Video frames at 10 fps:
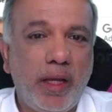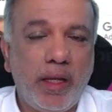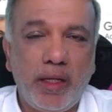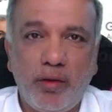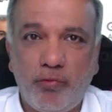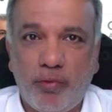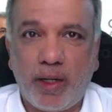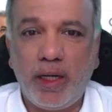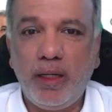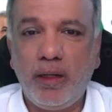a
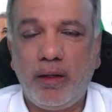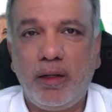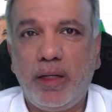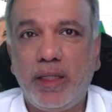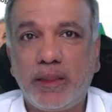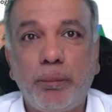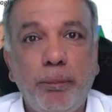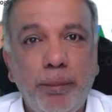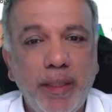file as a